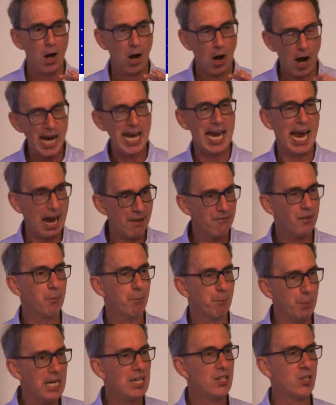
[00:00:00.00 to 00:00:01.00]
I
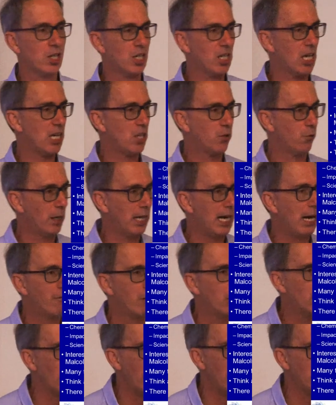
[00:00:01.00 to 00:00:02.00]
haven't been successful in
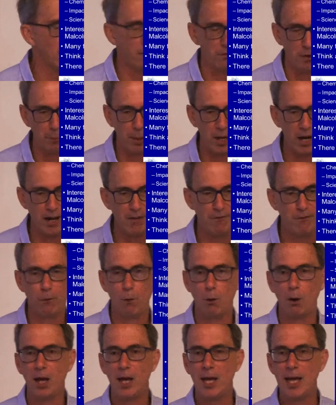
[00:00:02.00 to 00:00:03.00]
every grant I've applied
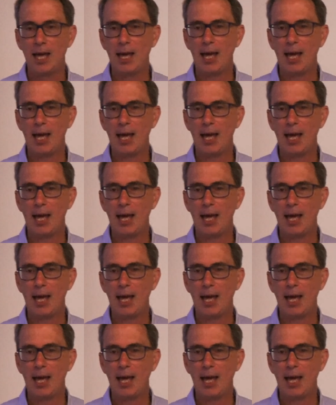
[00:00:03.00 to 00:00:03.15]
for,